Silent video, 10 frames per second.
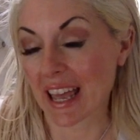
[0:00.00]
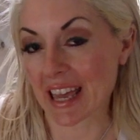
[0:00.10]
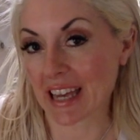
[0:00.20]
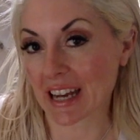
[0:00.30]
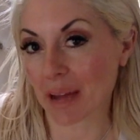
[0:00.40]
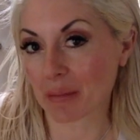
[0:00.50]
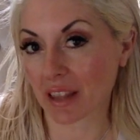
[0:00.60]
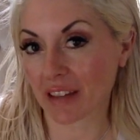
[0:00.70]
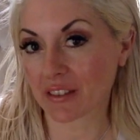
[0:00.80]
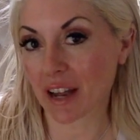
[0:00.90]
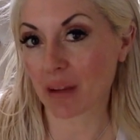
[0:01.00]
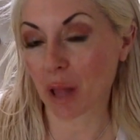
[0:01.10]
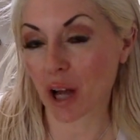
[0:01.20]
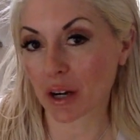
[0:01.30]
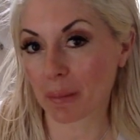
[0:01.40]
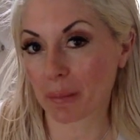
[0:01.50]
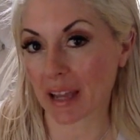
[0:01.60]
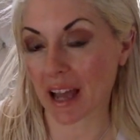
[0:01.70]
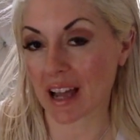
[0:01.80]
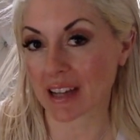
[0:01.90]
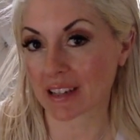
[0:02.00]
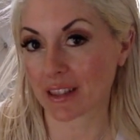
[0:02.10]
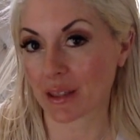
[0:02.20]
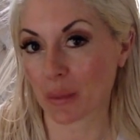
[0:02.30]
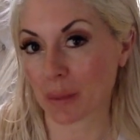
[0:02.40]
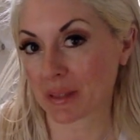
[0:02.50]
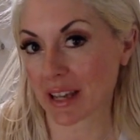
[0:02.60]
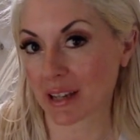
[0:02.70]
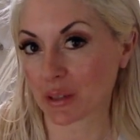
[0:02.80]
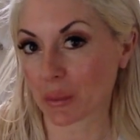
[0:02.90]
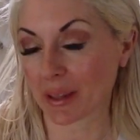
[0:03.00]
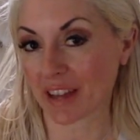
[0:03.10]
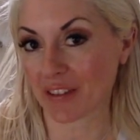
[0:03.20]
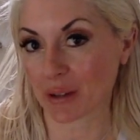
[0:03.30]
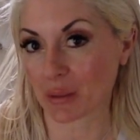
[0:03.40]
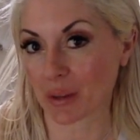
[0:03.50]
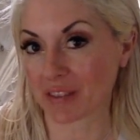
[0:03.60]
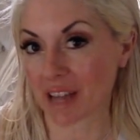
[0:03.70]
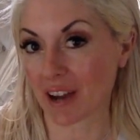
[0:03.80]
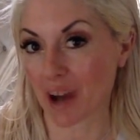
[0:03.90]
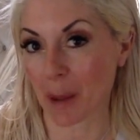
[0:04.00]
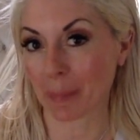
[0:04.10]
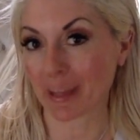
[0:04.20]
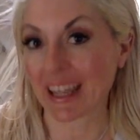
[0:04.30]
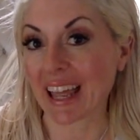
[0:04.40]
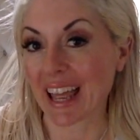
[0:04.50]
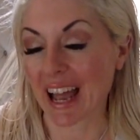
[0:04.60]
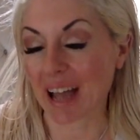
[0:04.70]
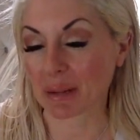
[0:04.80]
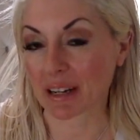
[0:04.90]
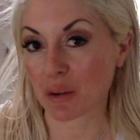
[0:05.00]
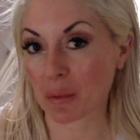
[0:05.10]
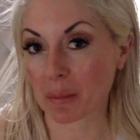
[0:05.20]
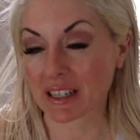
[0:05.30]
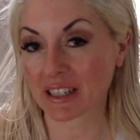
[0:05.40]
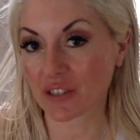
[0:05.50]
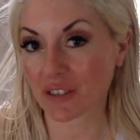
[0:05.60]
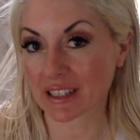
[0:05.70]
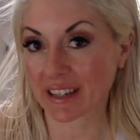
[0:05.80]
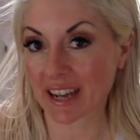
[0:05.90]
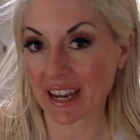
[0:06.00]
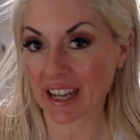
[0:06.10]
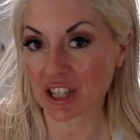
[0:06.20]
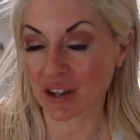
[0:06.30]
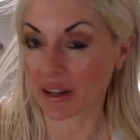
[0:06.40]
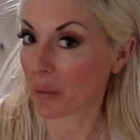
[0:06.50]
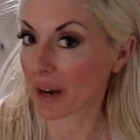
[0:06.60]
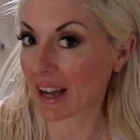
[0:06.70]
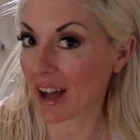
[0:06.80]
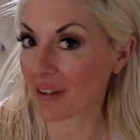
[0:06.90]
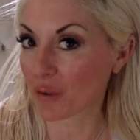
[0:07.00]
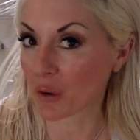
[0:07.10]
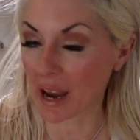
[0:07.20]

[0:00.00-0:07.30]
and I'm the lifestyle blogger behind the website sweetlifehousewife.com. I'm going to open my Stitch Fix today and show y'all what I got for